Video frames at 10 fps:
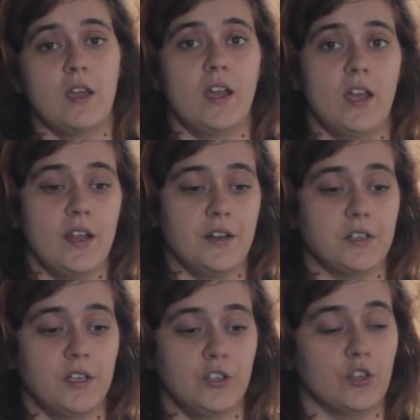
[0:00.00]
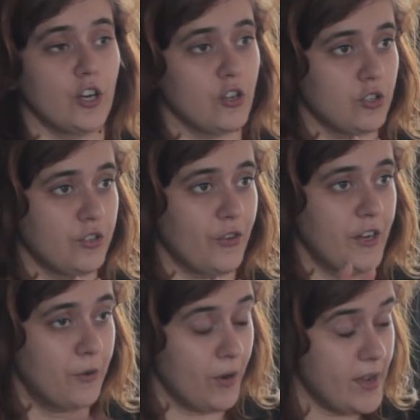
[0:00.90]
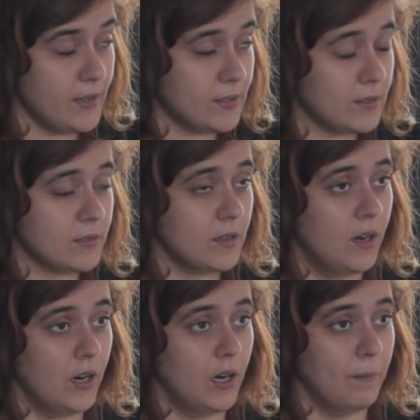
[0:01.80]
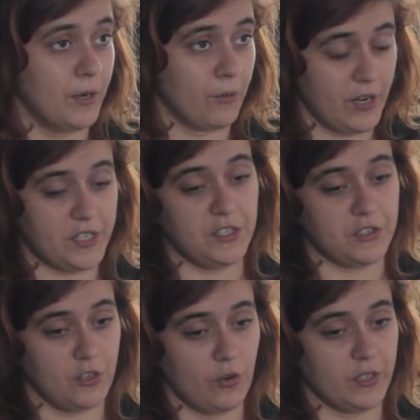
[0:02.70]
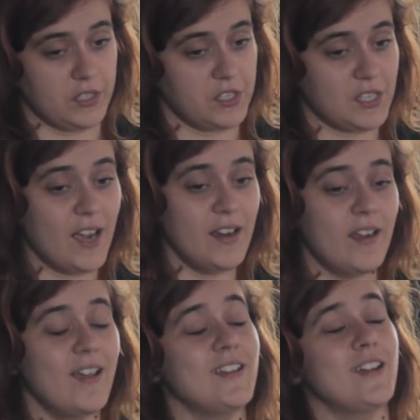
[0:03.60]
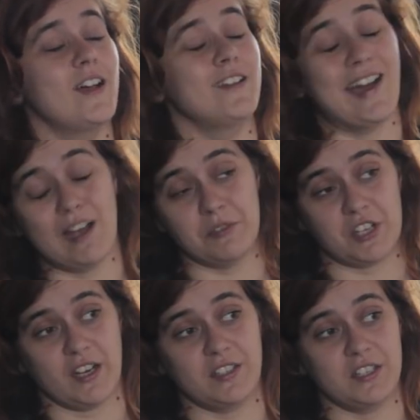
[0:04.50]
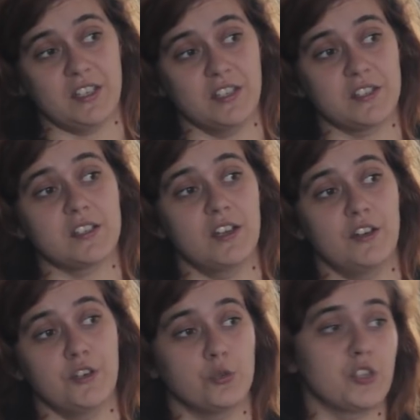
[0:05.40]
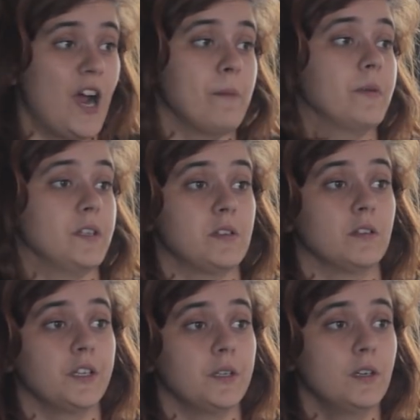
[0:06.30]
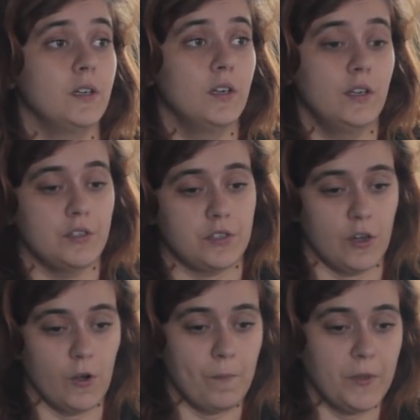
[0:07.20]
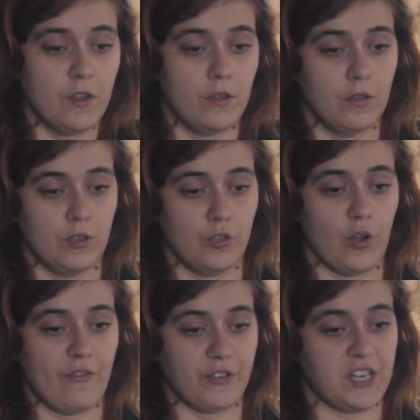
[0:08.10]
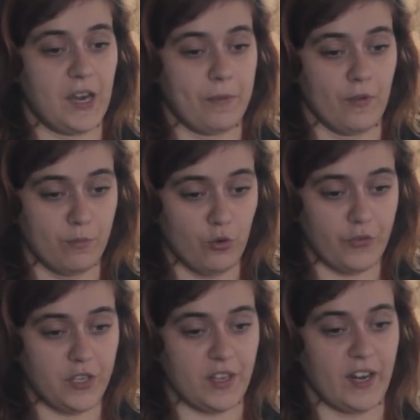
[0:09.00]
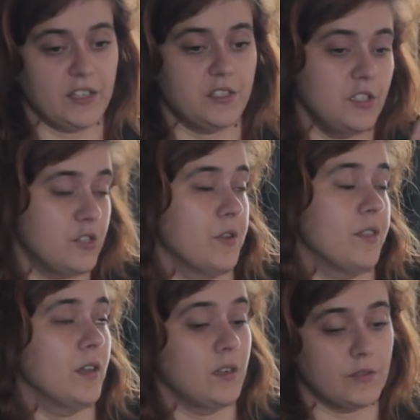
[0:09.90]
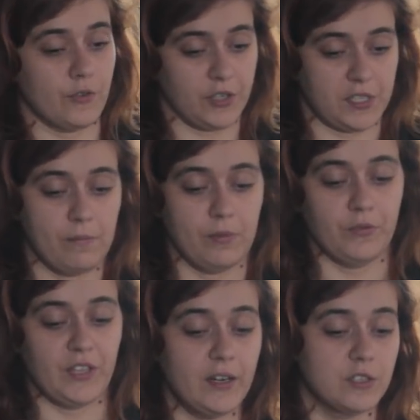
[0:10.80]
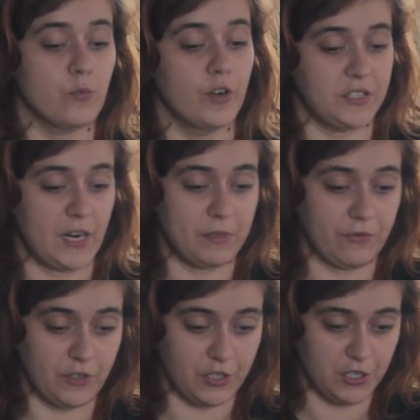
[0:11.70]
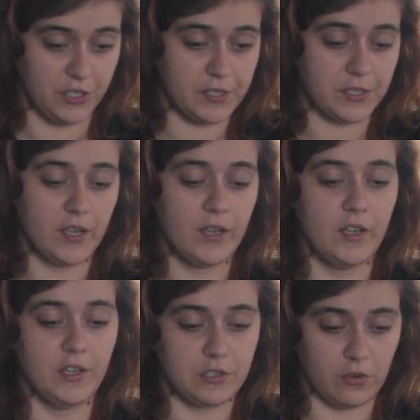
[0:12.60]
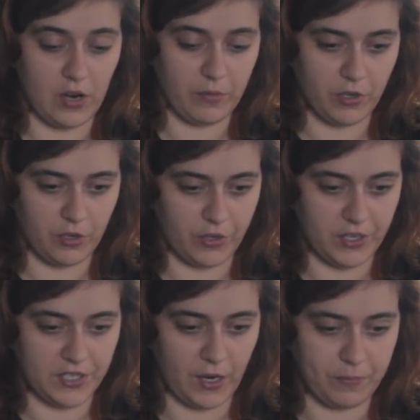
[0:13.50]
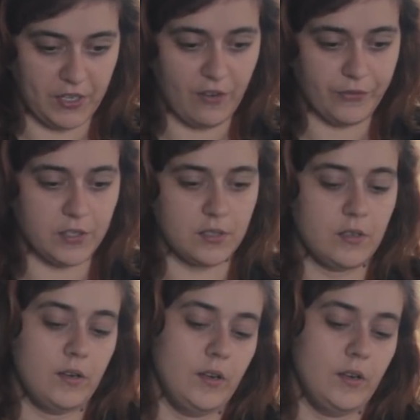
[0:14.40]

And you can also define arrays, but arrays need to know what's inside. And an object is a new type, basically. So you have a type of movie that has these 3 things, for example. That is what a type definition is. So I'm going to create type defs.